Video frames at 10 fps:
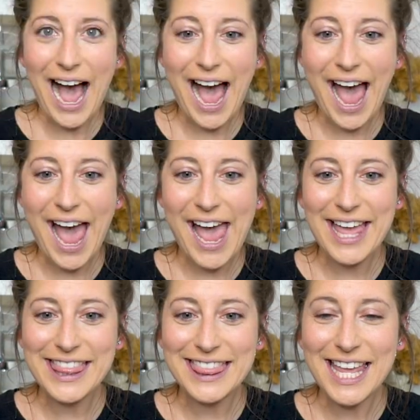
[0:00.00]

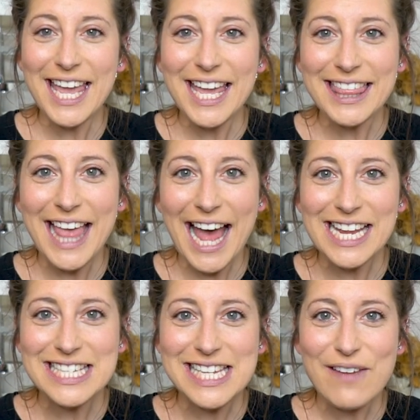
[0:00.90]
I think that
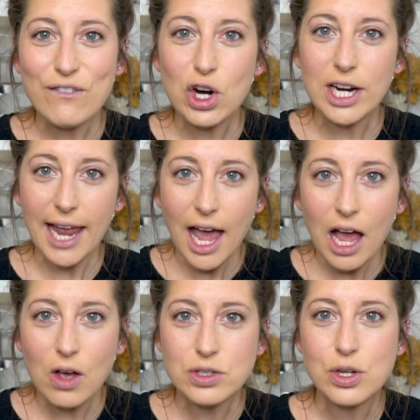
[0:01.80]
is it for now.